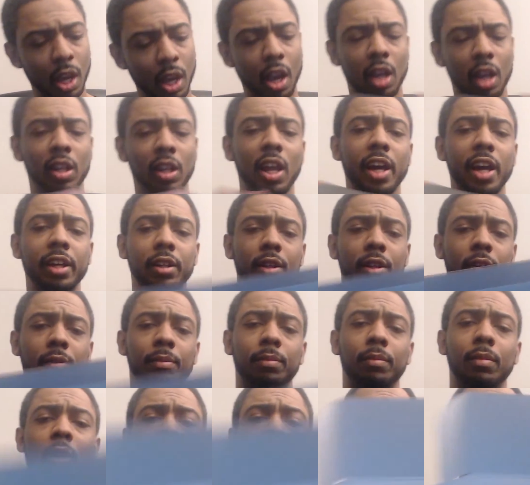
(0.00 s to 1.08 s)
I like,
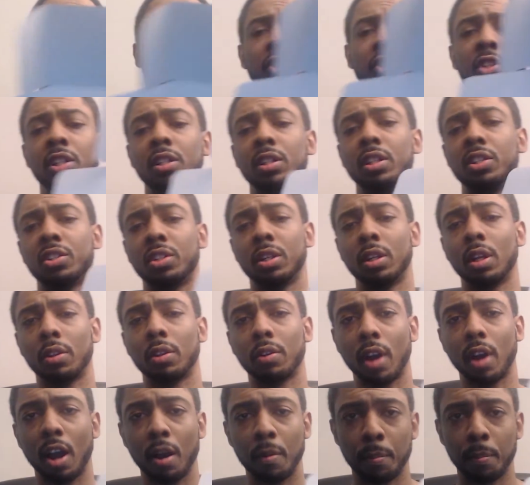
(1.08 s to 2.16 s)
and I've seen this in
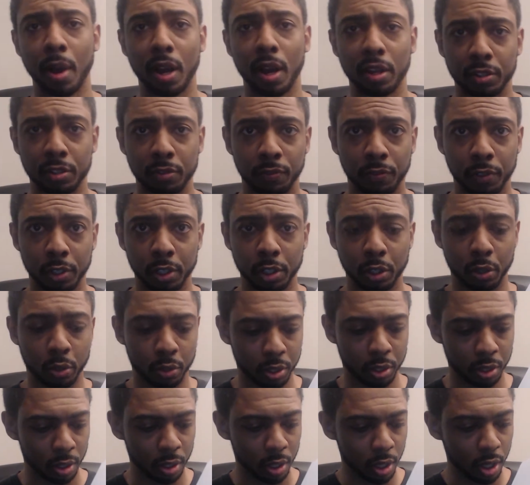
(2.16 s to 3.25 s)
other unboxing
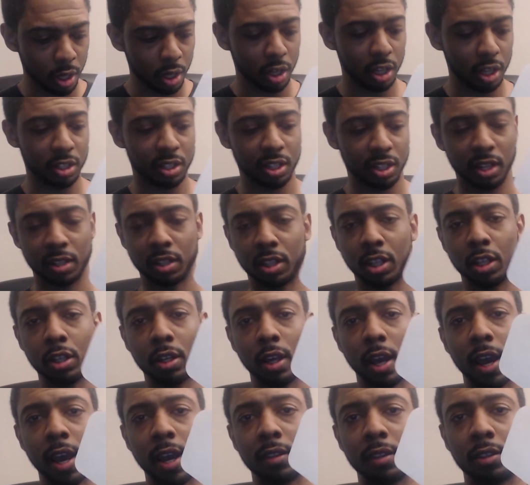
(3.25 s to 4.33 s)
videos, is that they
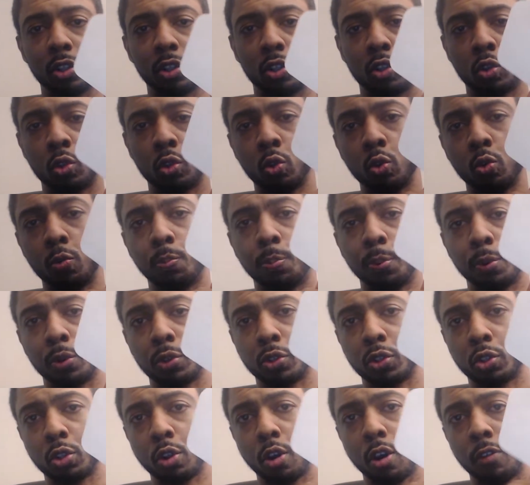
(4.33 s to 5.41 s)
add the super
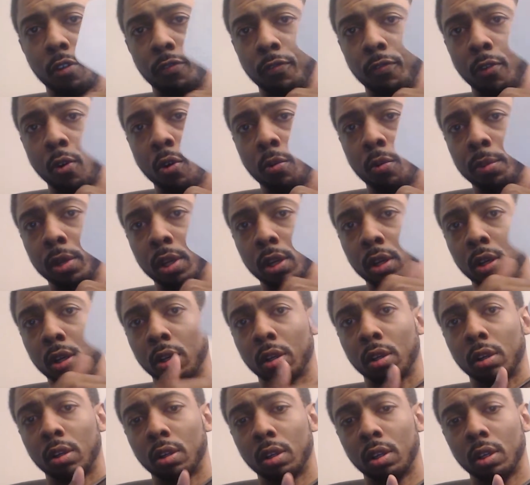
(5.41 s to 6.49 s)
soft foam
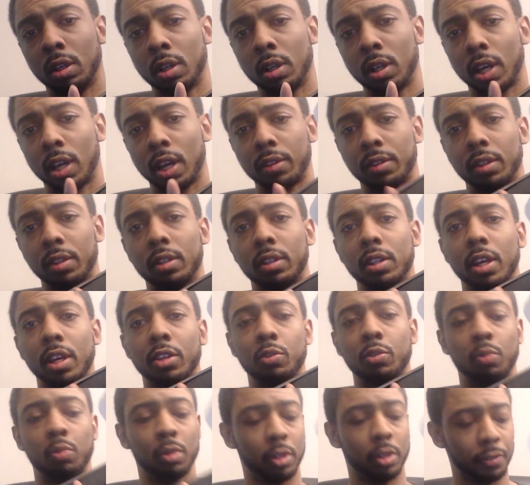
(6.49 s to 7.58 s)
here. I think
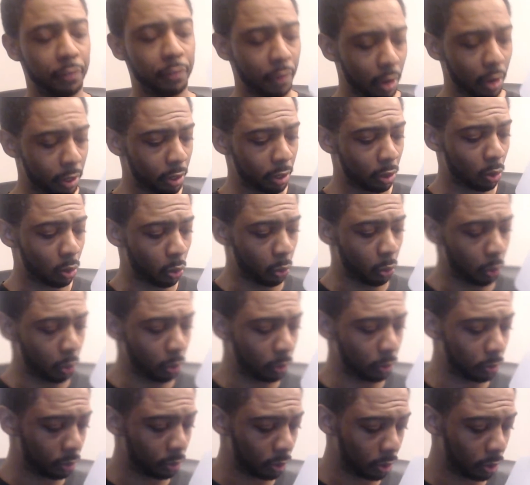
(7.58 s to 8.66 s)
that's really fucking
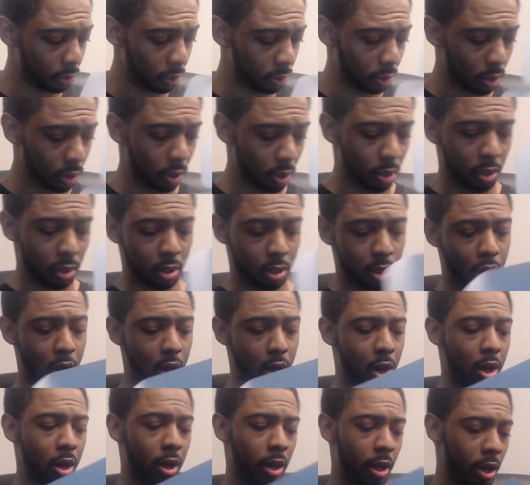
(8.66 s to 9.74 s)
cool.
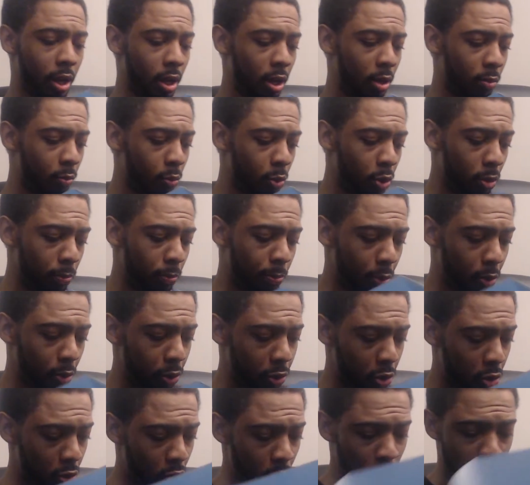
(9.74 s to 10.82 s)
And we're going to pull
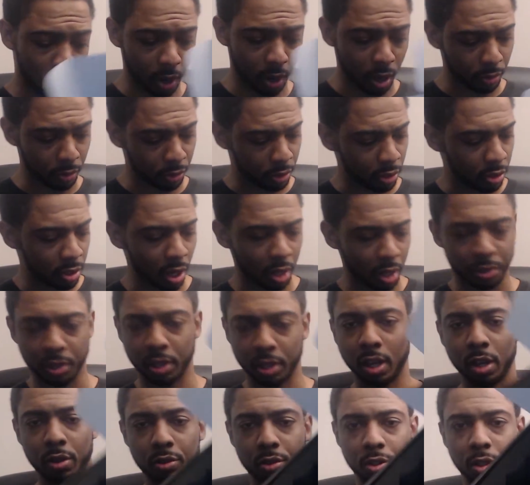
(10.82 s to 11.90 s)
this controller out. There's
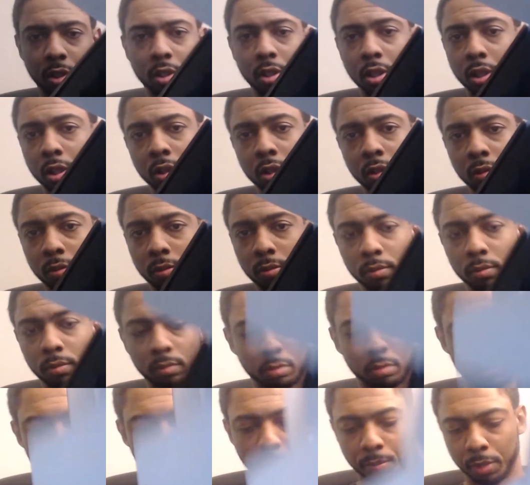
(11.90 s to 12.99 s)
nothing else in here.
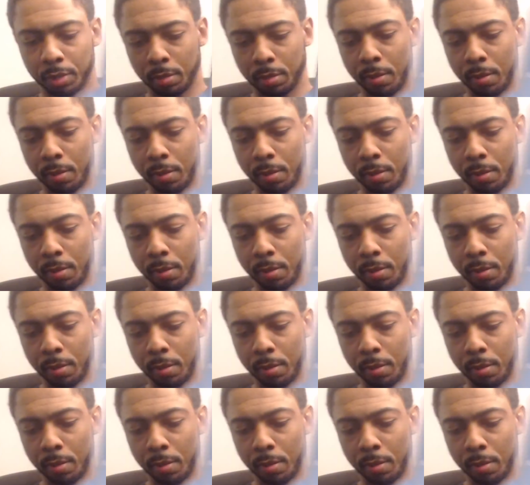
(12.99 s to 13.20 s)
It's an empty